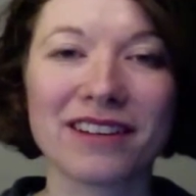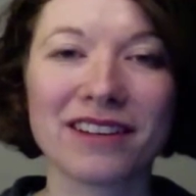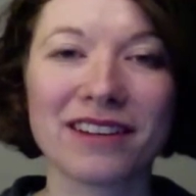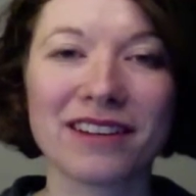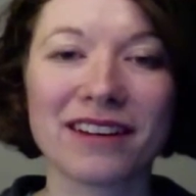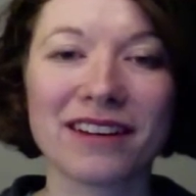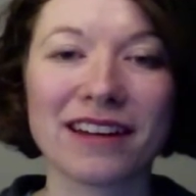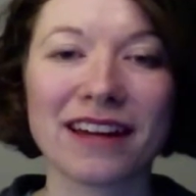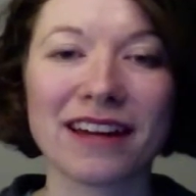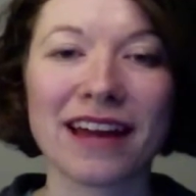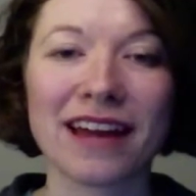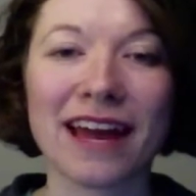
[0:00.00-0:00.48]

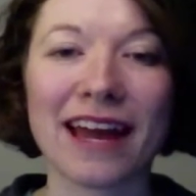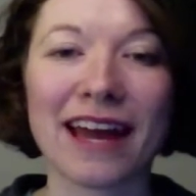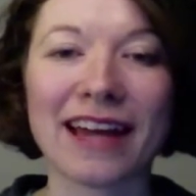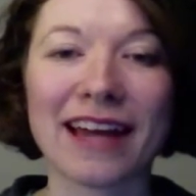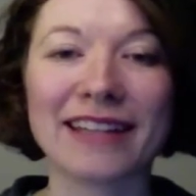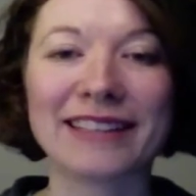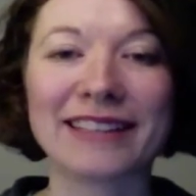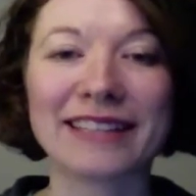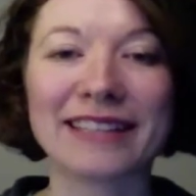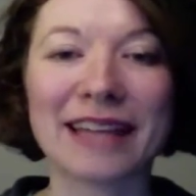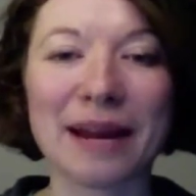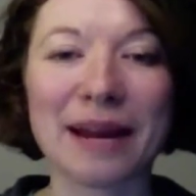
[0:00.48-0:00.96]
and
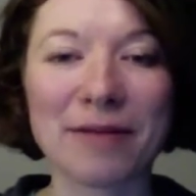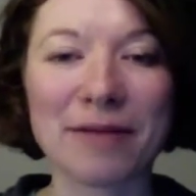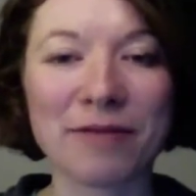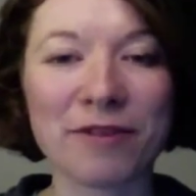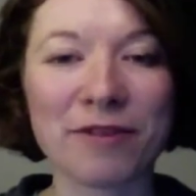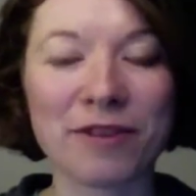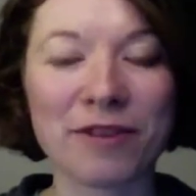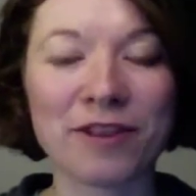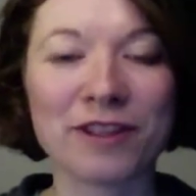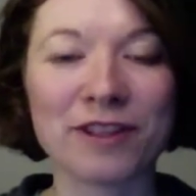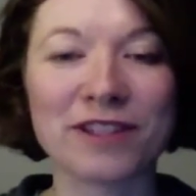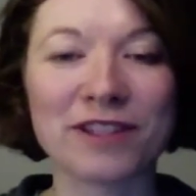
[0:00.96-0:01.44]
the
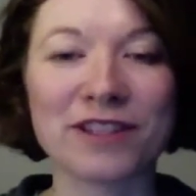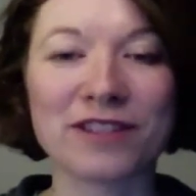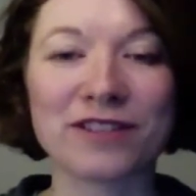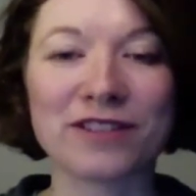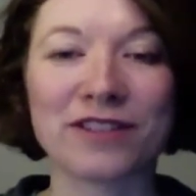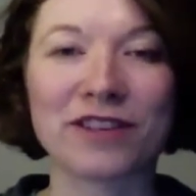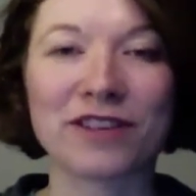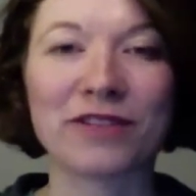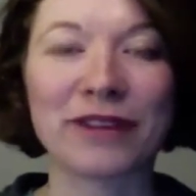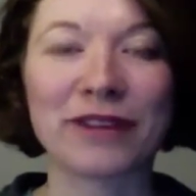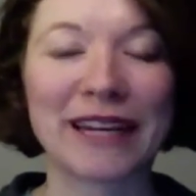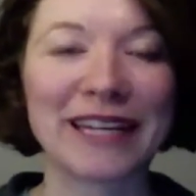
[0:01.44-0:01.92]
emphasis on
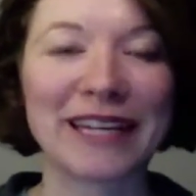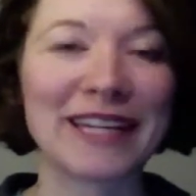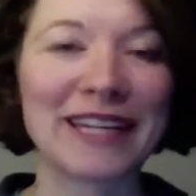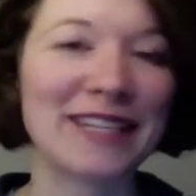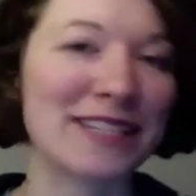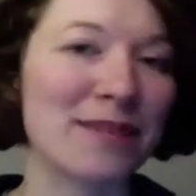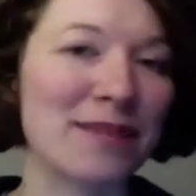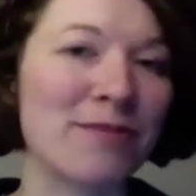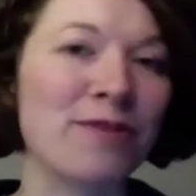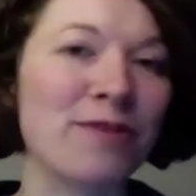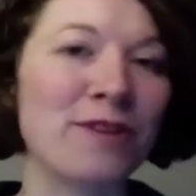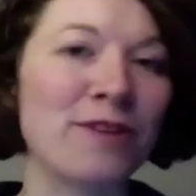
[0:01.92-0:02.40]
creating
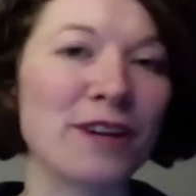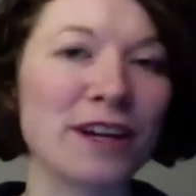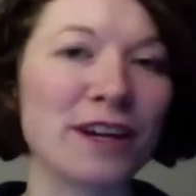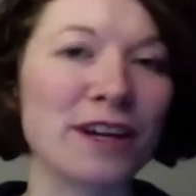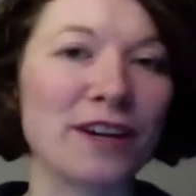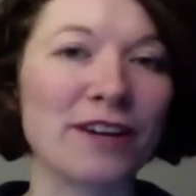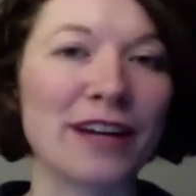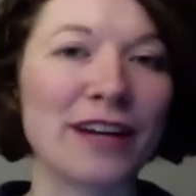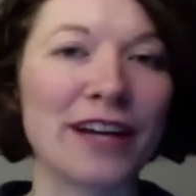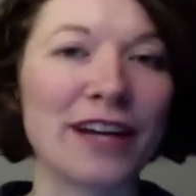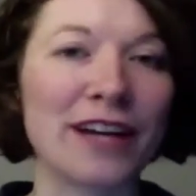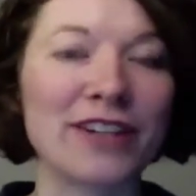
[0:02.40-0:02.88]
something,
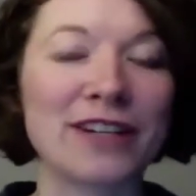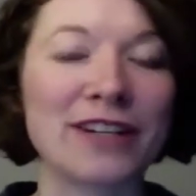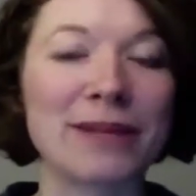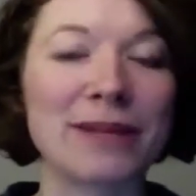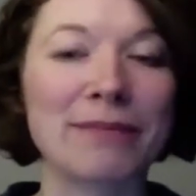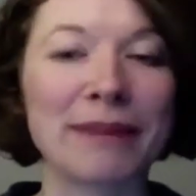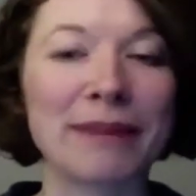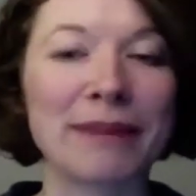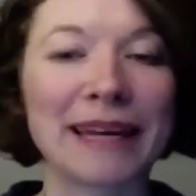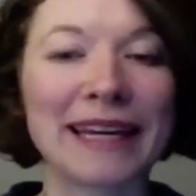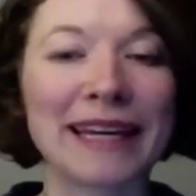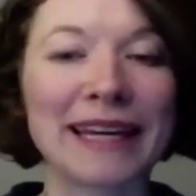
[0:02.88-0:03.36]
on actually
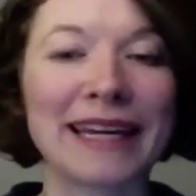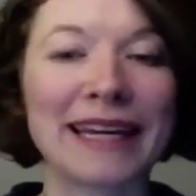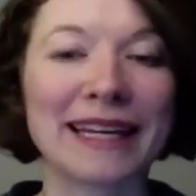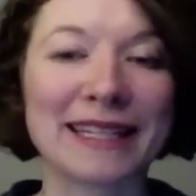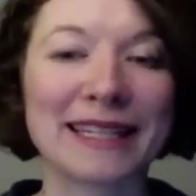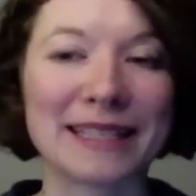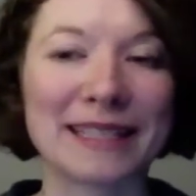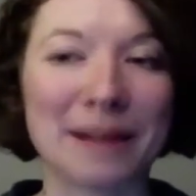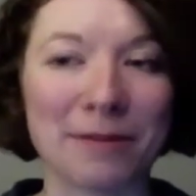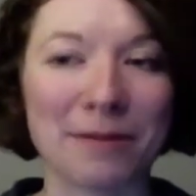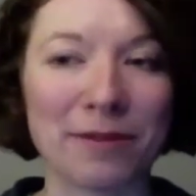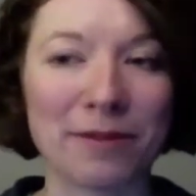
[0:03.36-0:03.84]
making
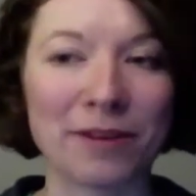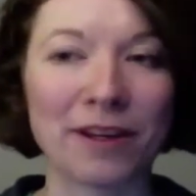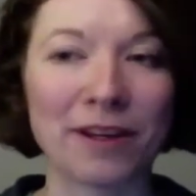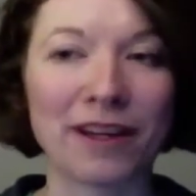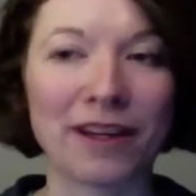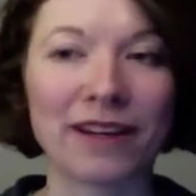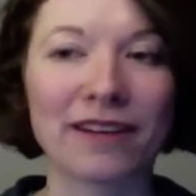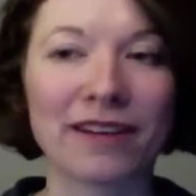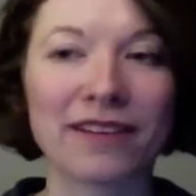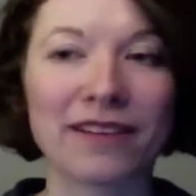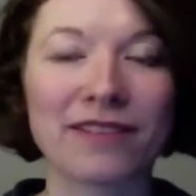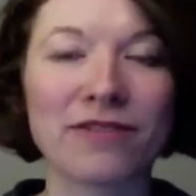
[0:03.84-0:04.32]
something
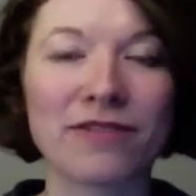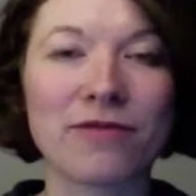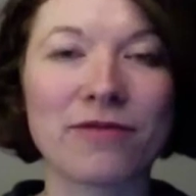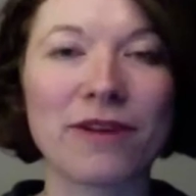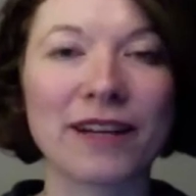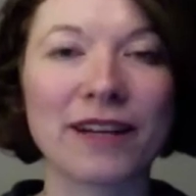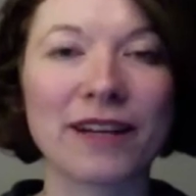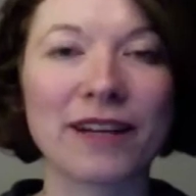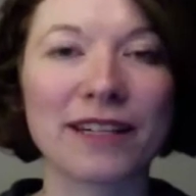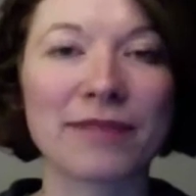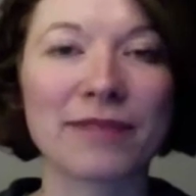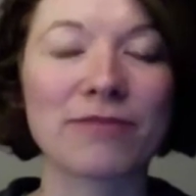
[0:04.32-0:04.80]

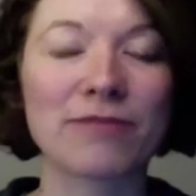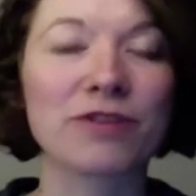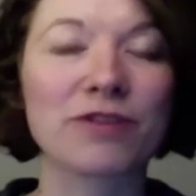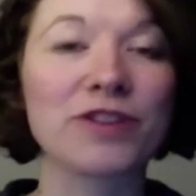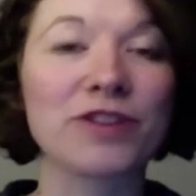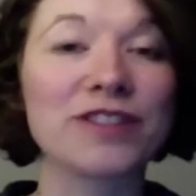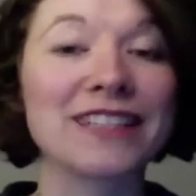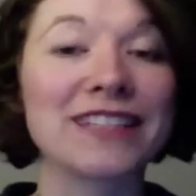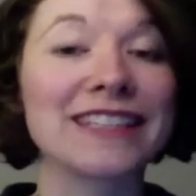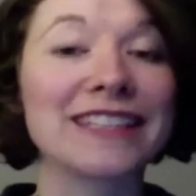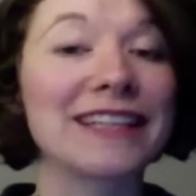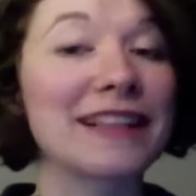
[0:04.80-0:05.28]
rather than
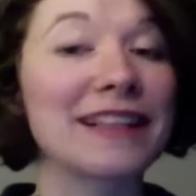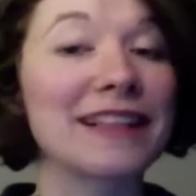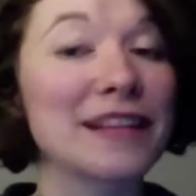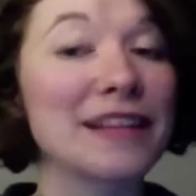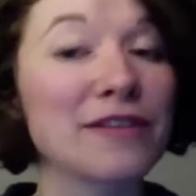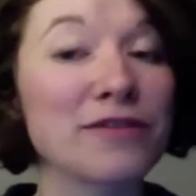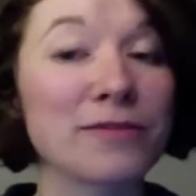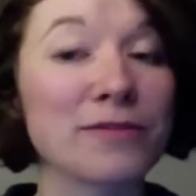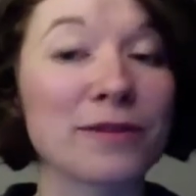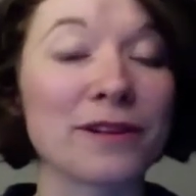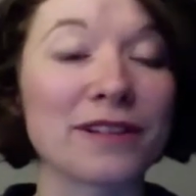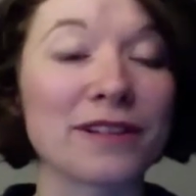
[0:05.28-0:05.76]
producing
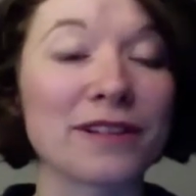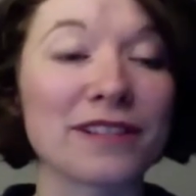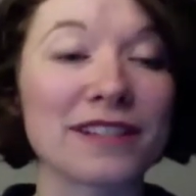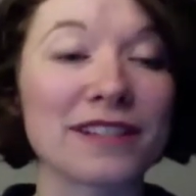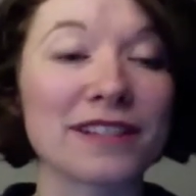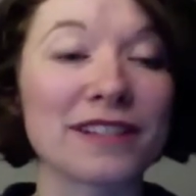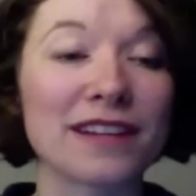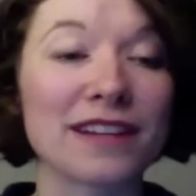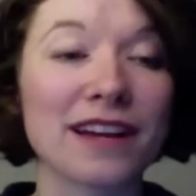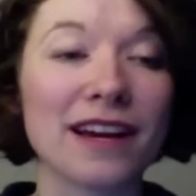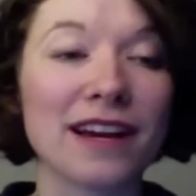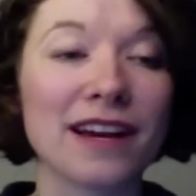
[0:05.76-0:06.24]
deliverables.
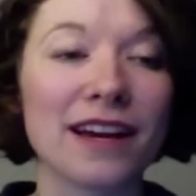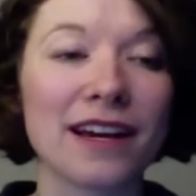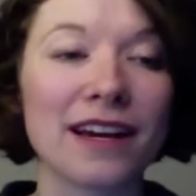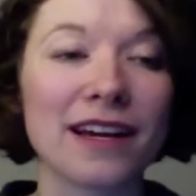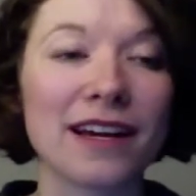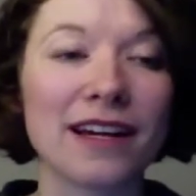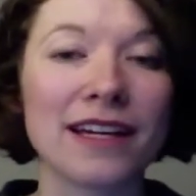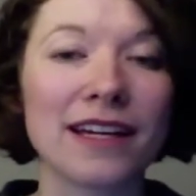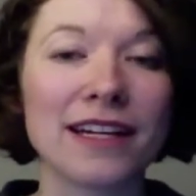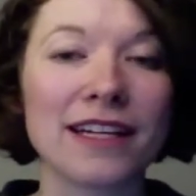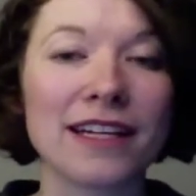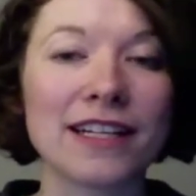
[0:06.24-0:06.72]

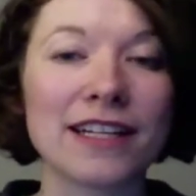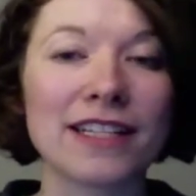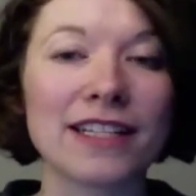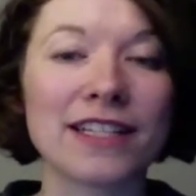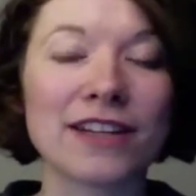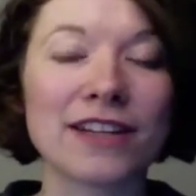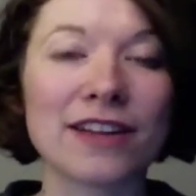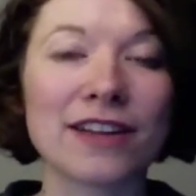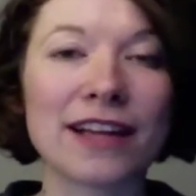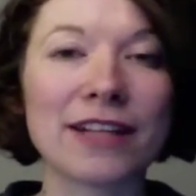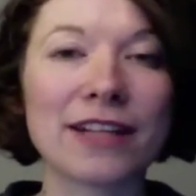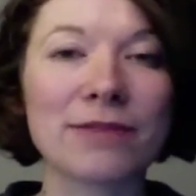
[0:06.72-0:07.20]
So
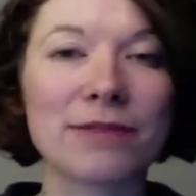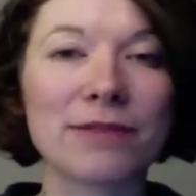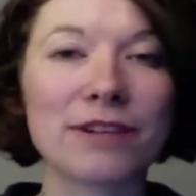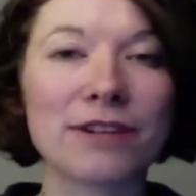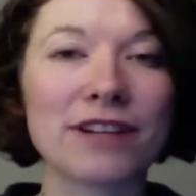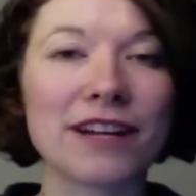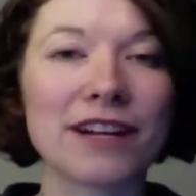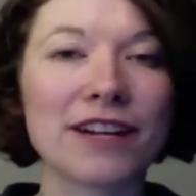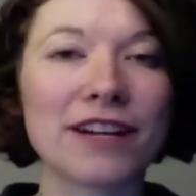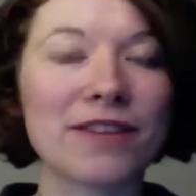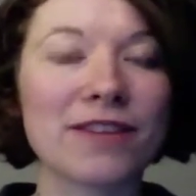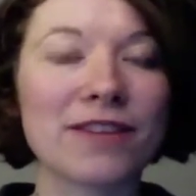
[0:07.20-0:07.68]
that's
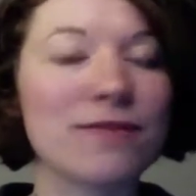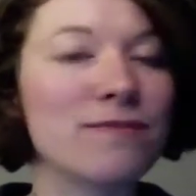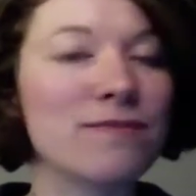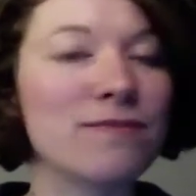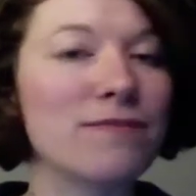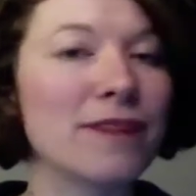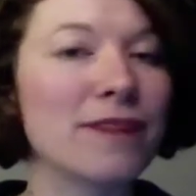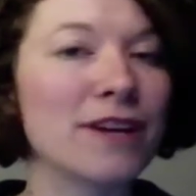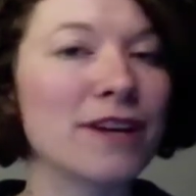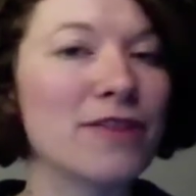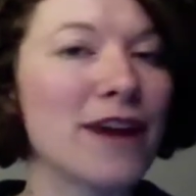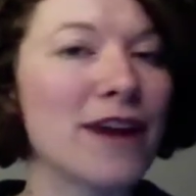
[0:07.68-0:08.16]
what
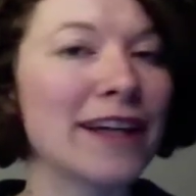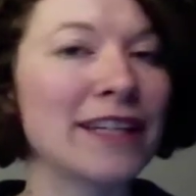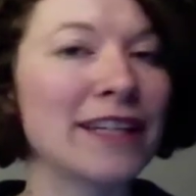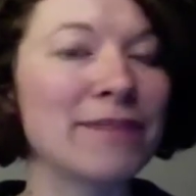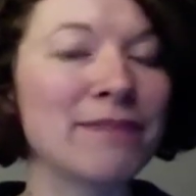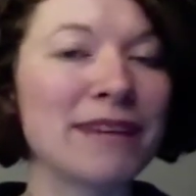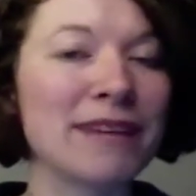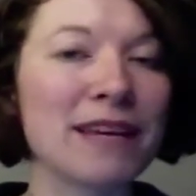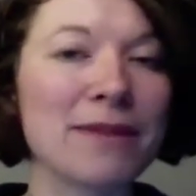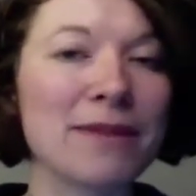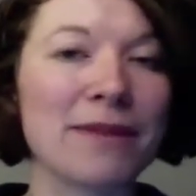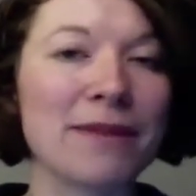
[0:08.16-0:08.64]
attracted
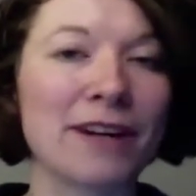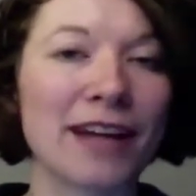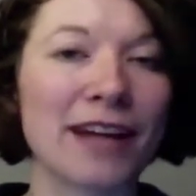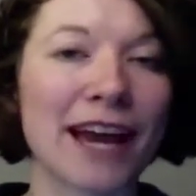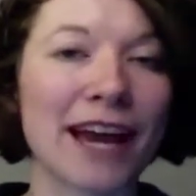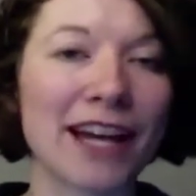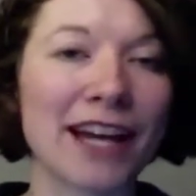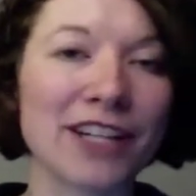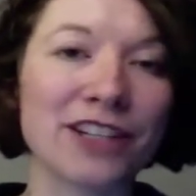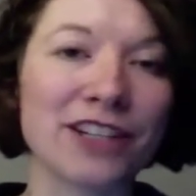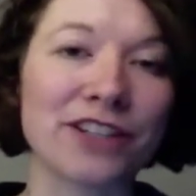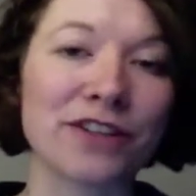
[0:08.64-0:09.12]
me about
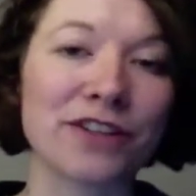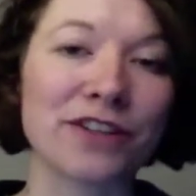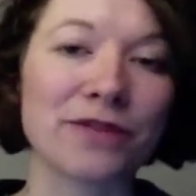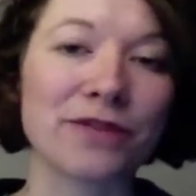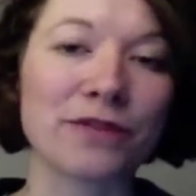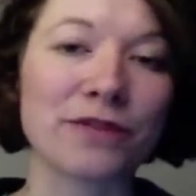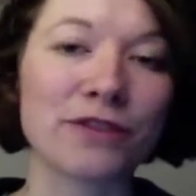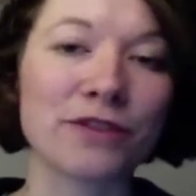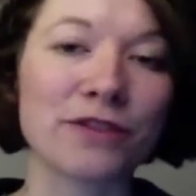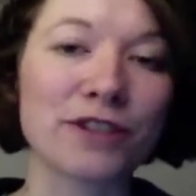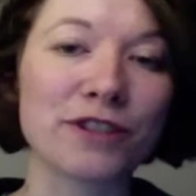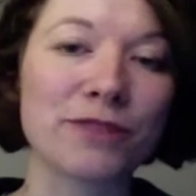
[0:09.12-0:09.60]
Agile in the
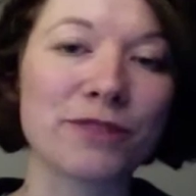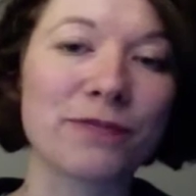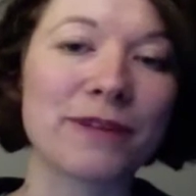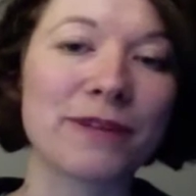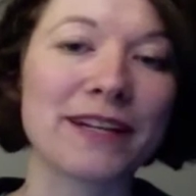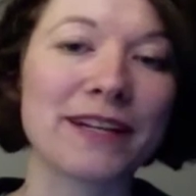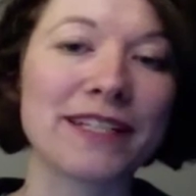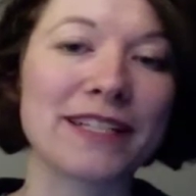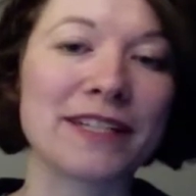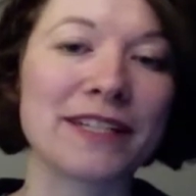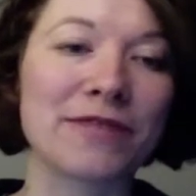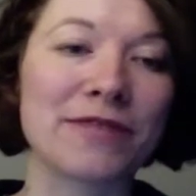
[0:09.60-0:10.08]
first place.
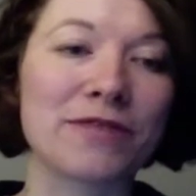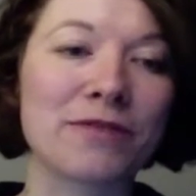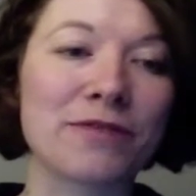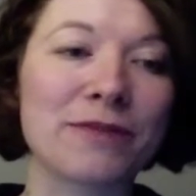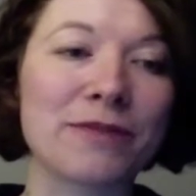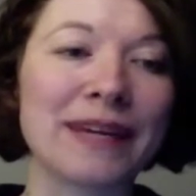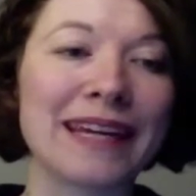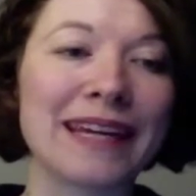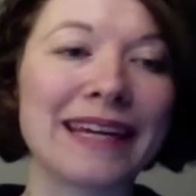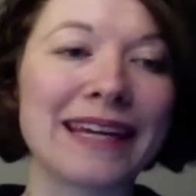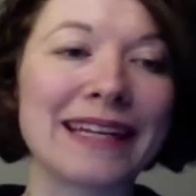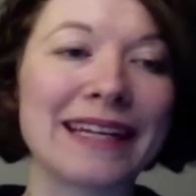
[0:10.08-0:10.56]
And for
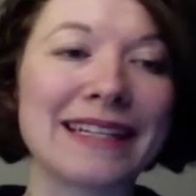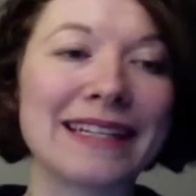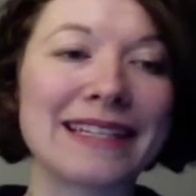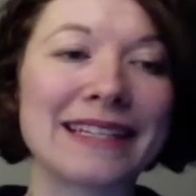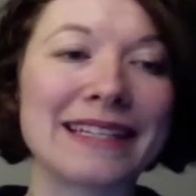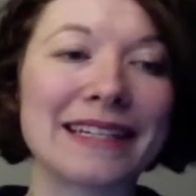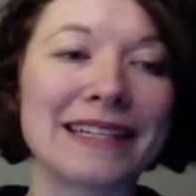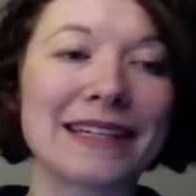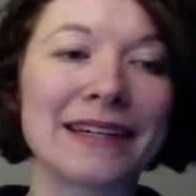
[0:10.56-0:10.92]
me, it's a